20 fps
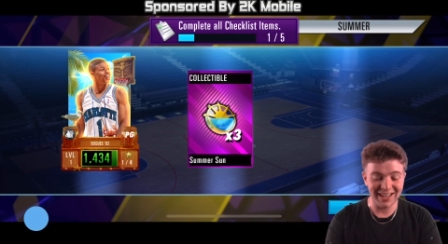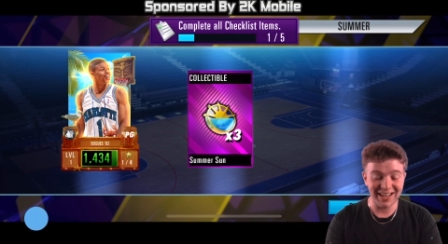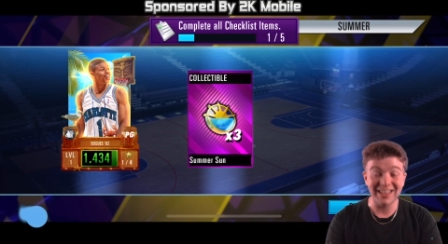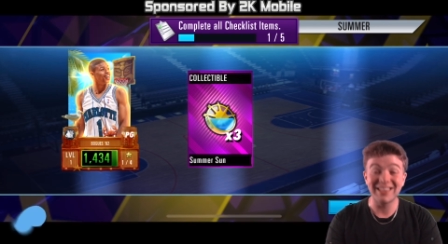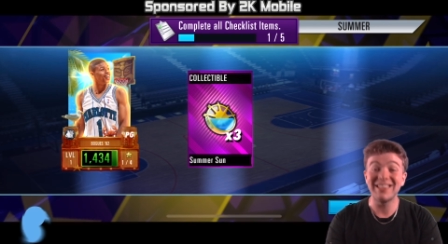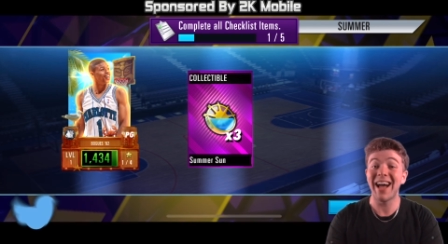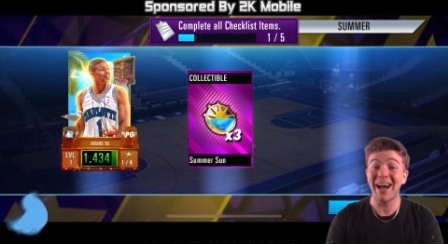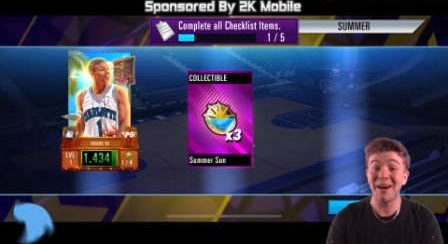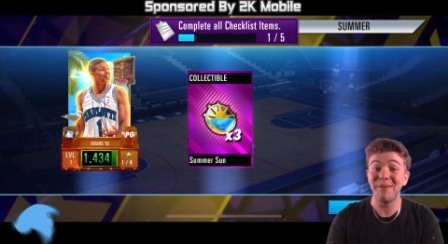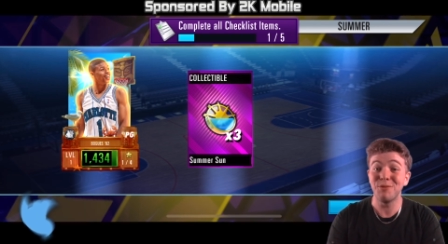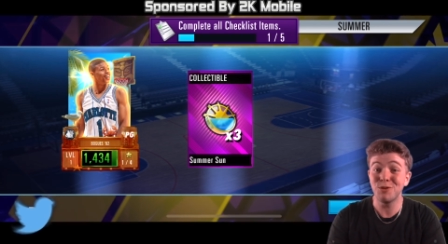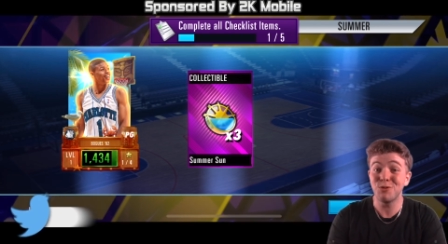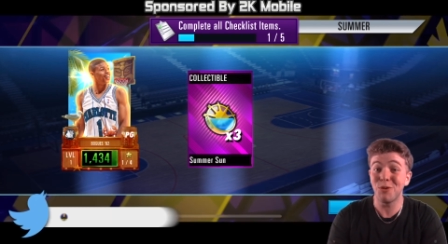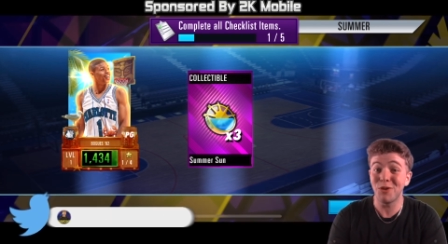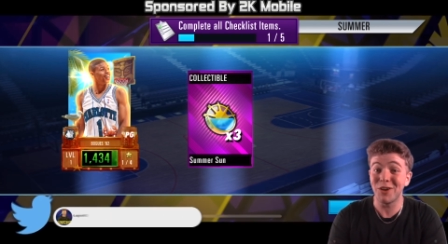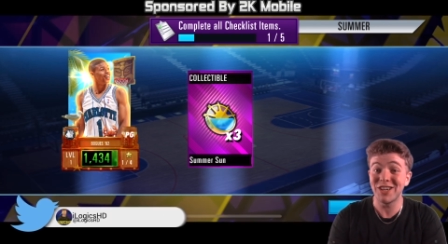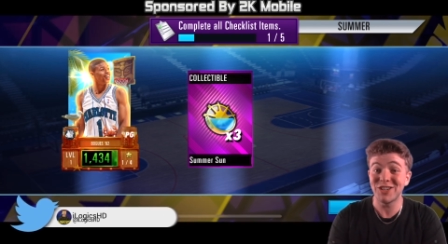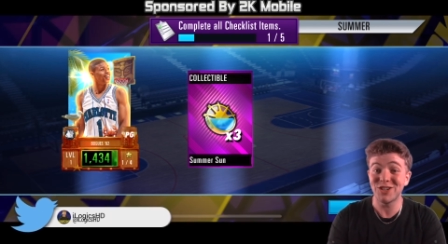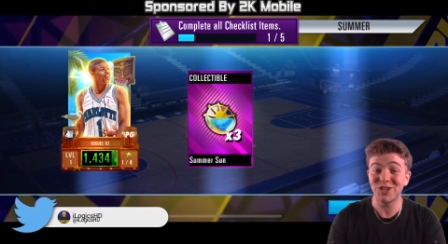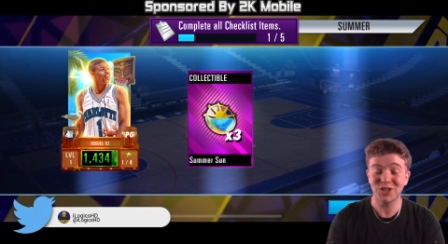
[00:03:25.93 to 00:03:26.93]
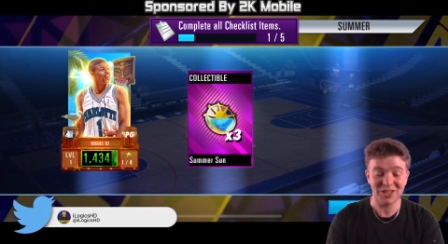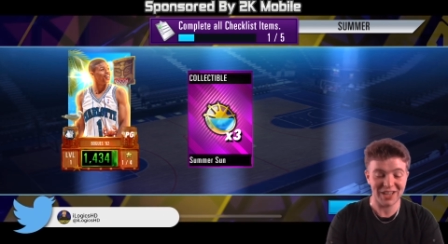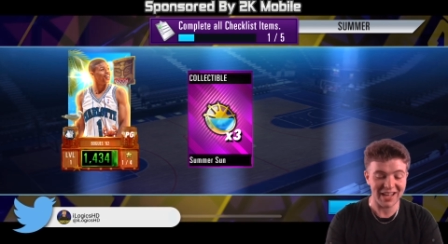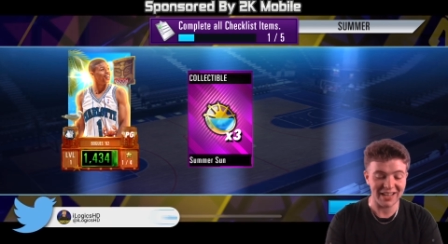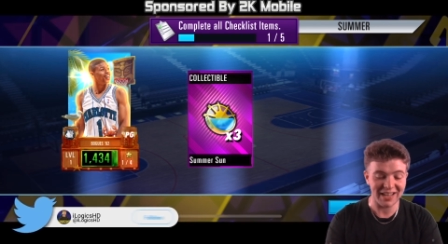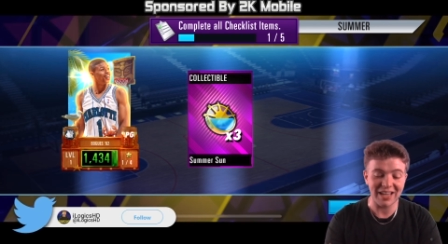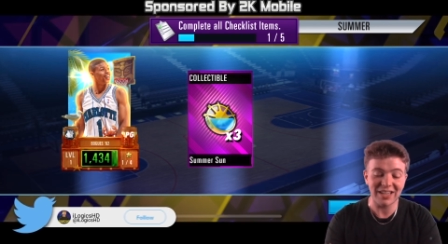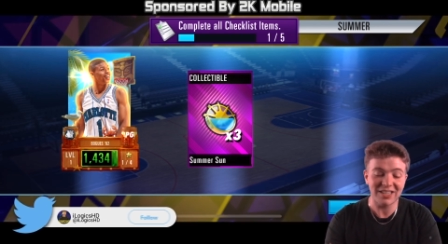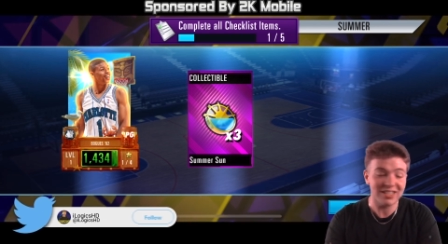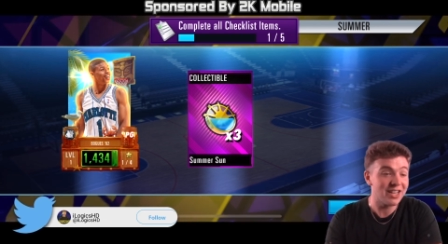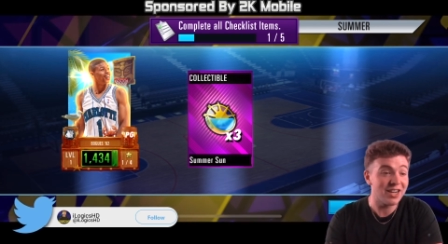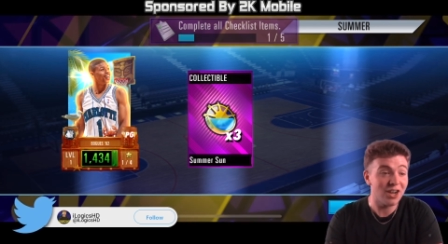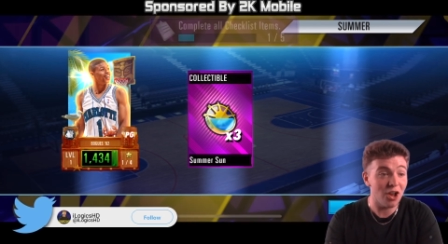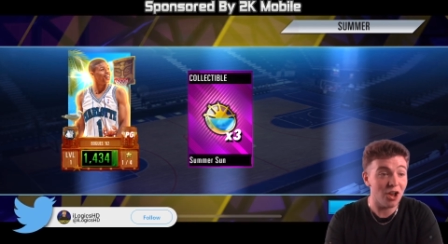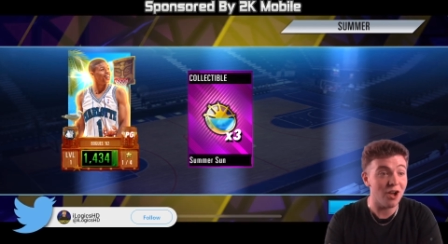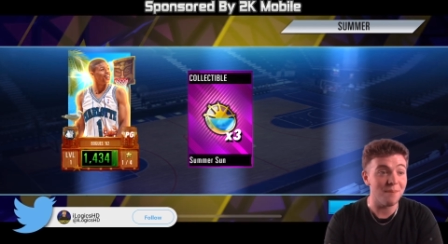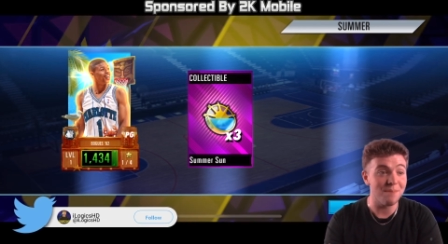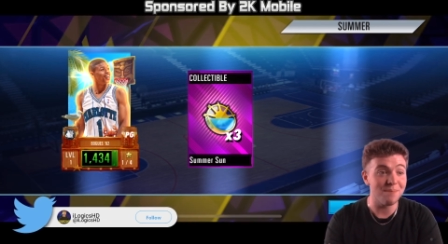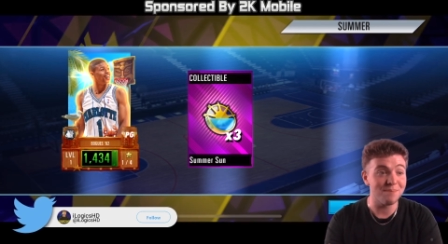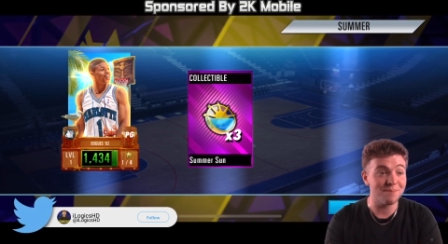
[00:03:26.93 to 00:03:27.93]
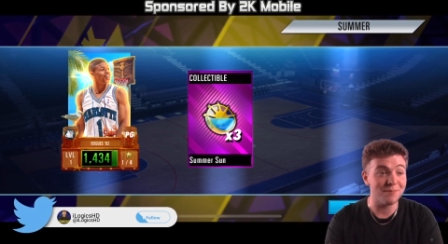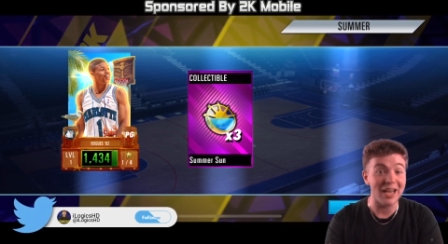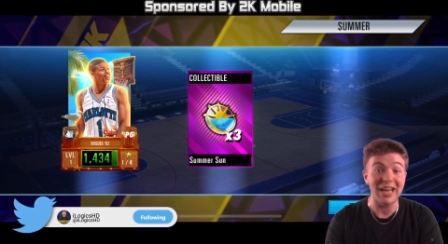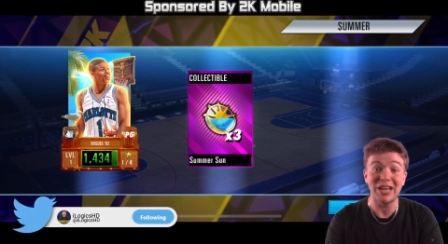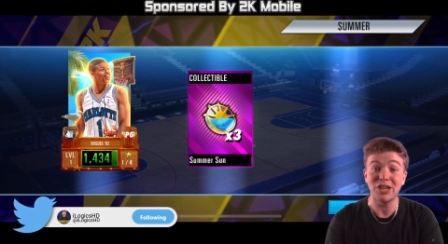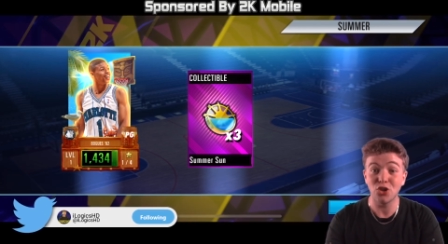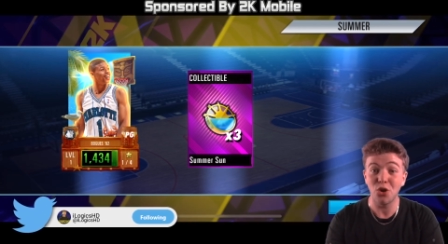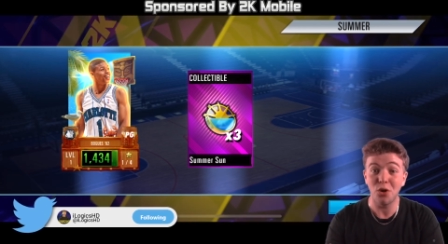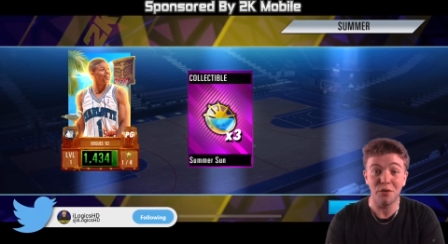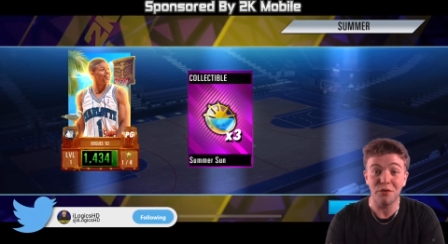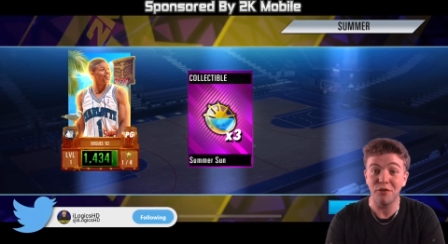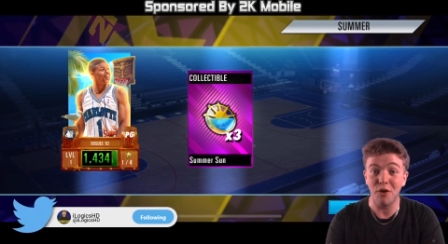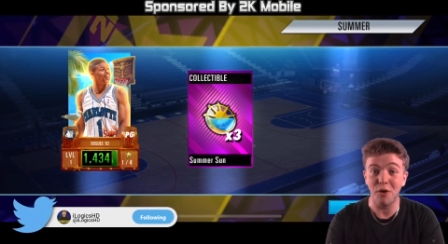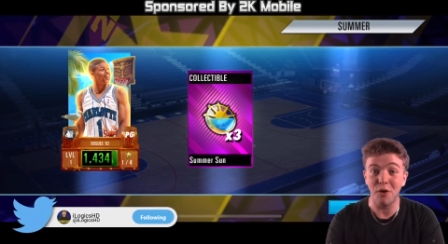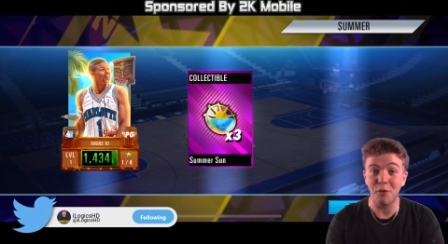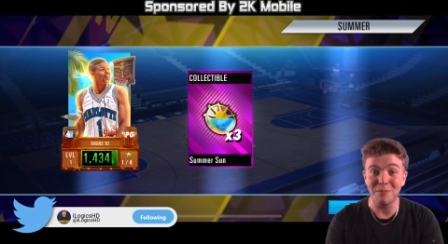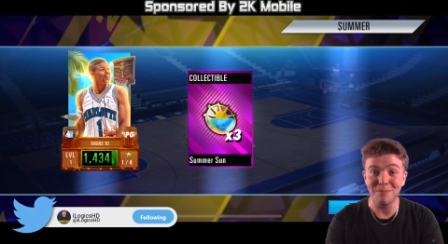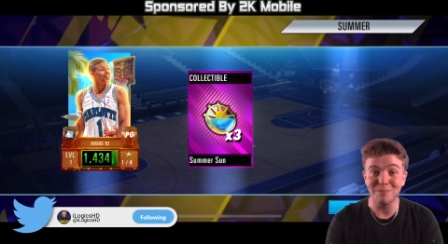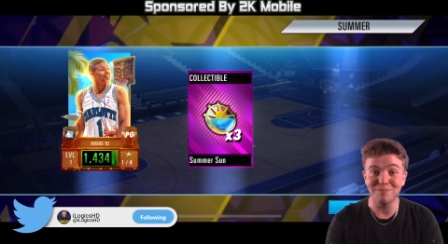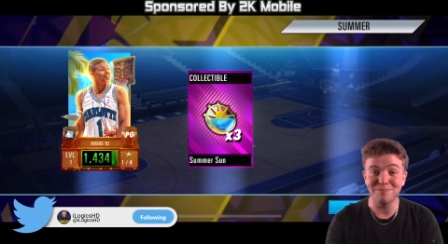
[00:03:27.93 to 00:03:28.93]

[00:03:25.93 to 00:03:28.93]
That was what they just said. They said, look, it's your fault.